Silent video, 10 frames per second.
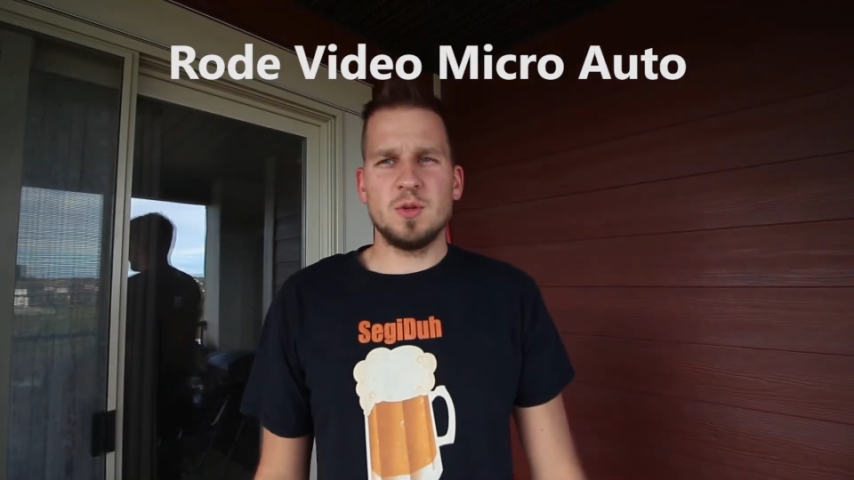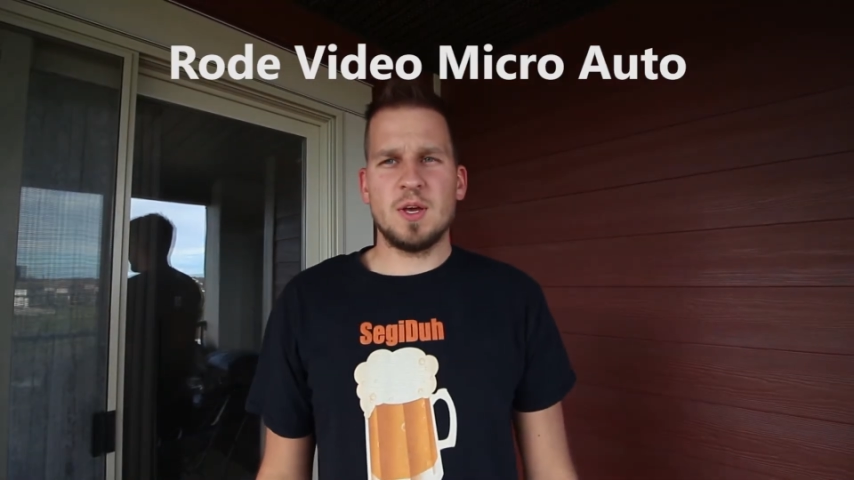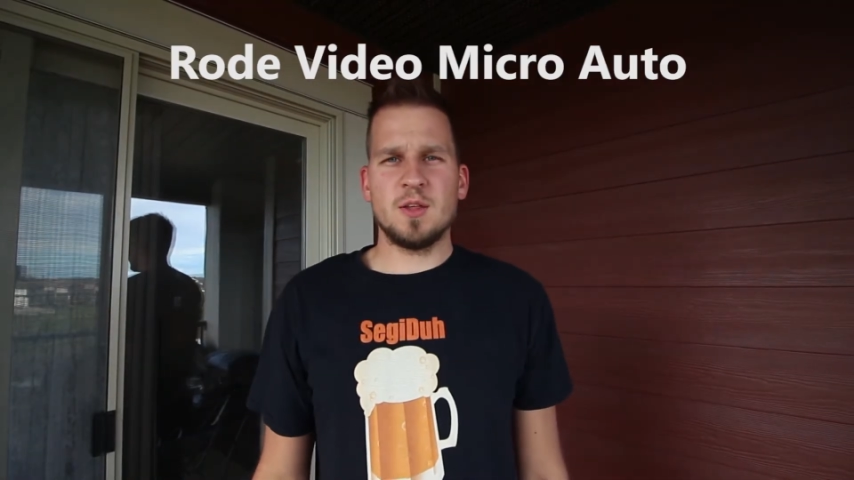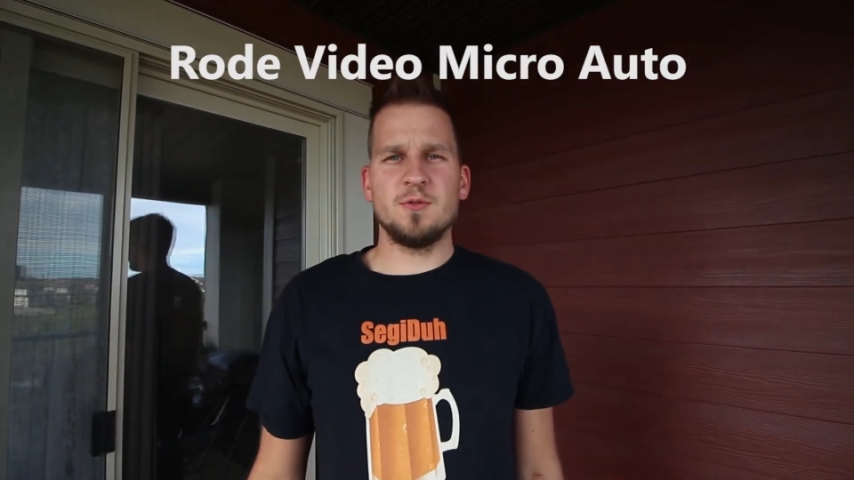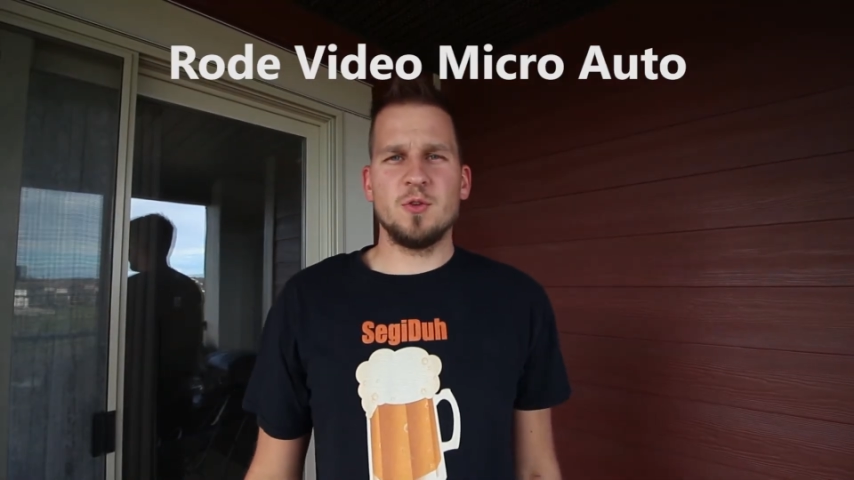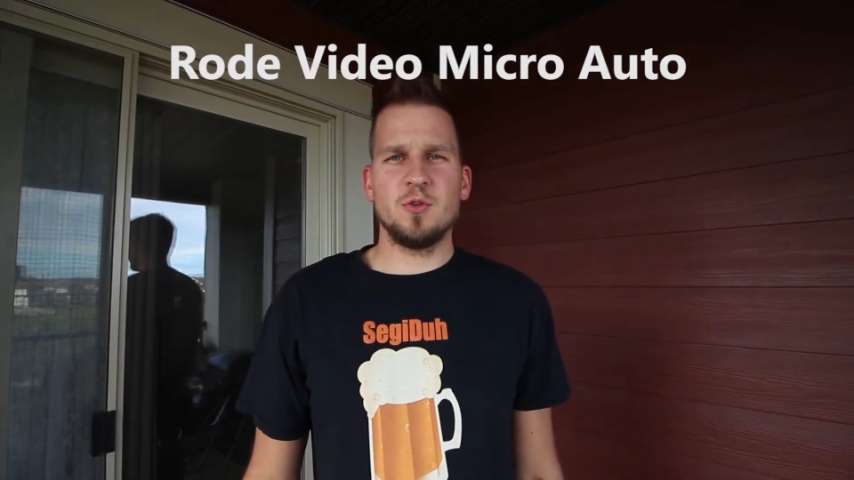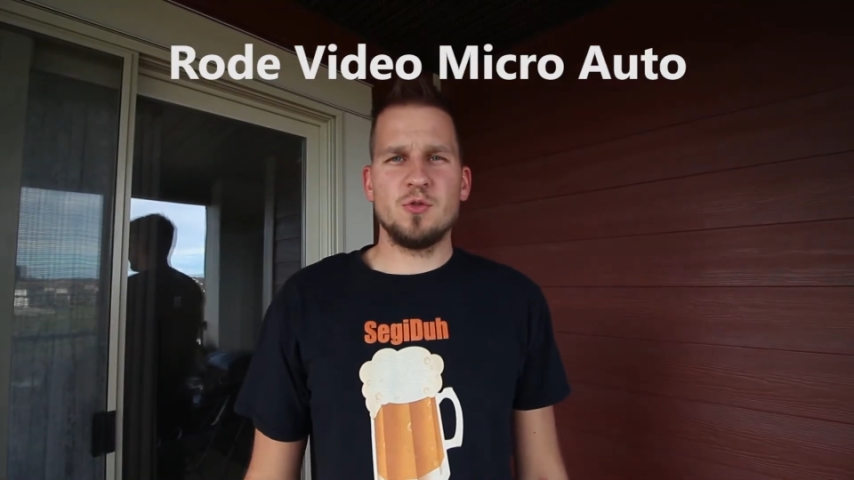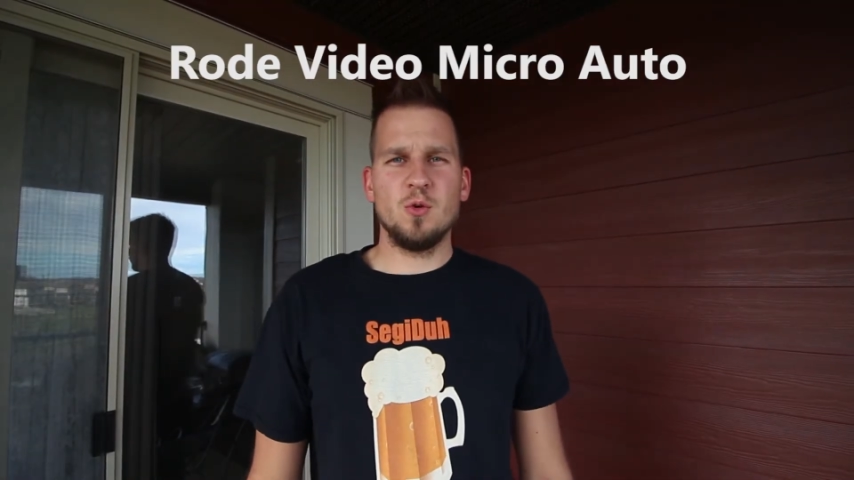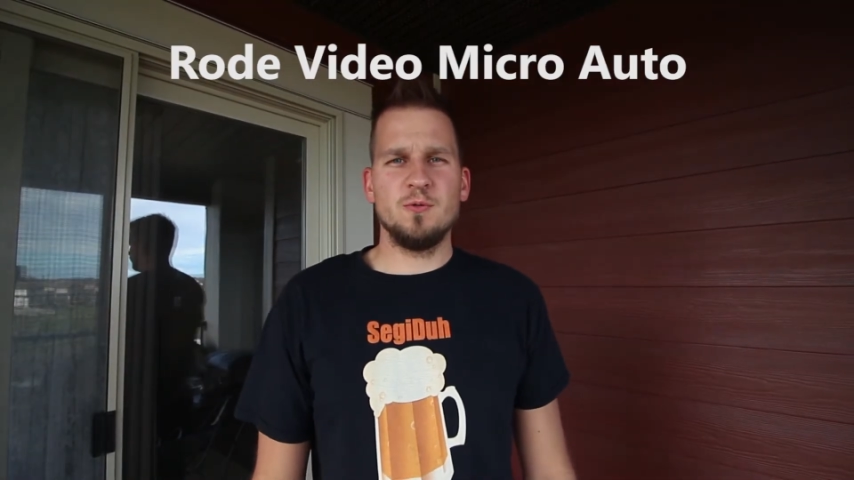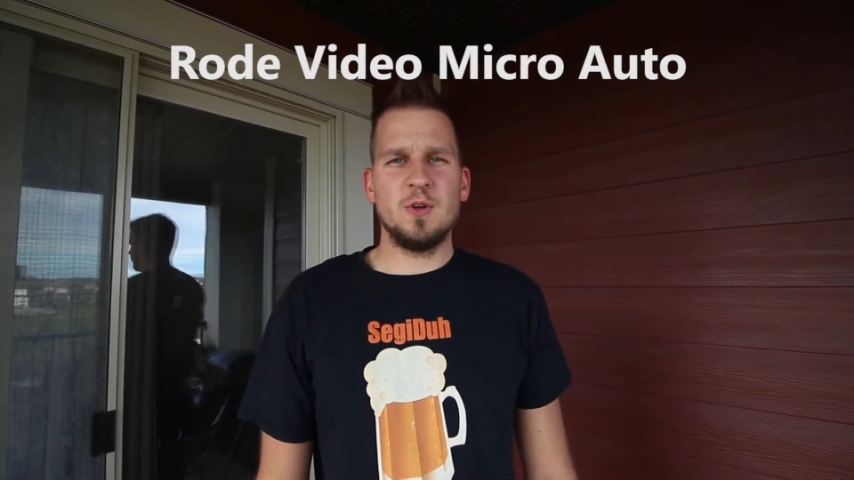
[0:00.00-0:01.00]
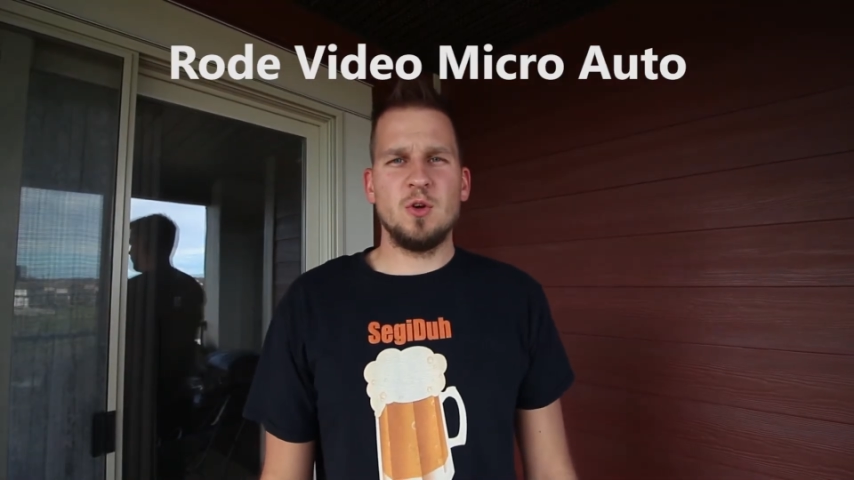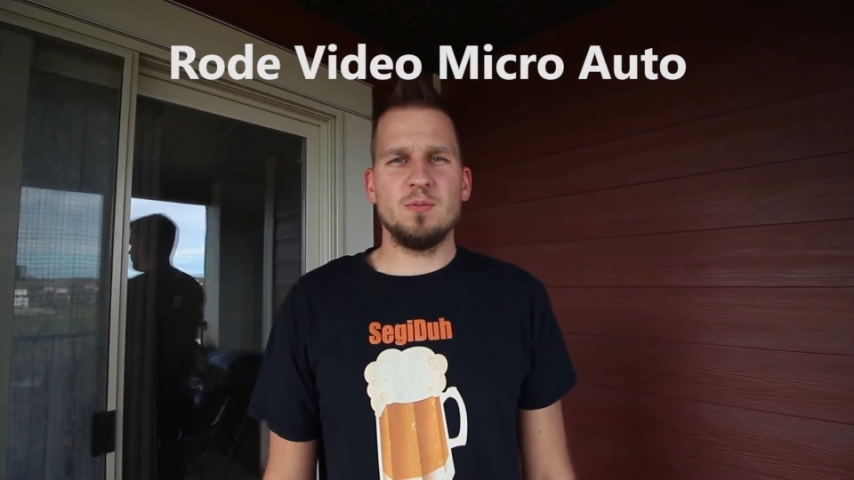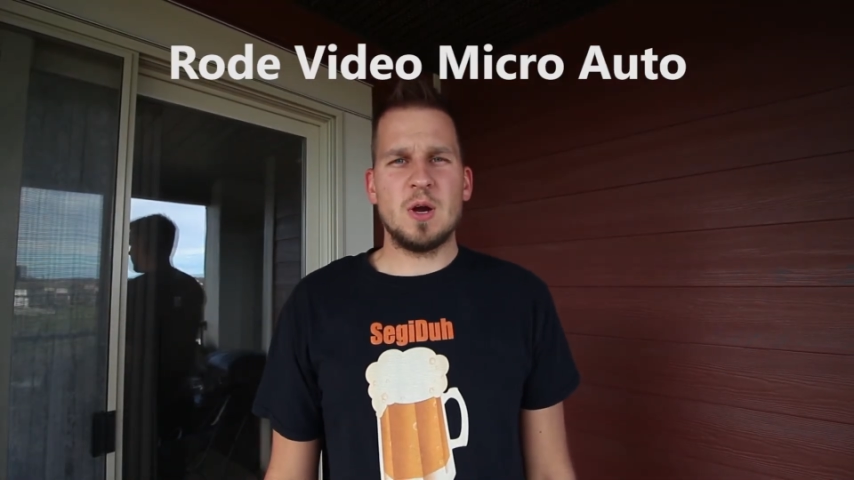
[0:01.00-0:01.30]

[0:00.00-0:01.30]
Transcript: test for the Rode Video